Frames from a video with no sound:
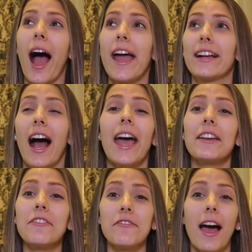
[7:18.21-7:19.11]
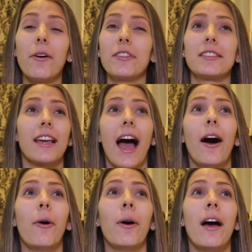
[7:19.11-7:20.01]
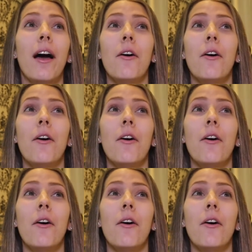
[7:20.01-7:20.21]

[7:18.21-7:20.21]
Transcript: I kind of found this out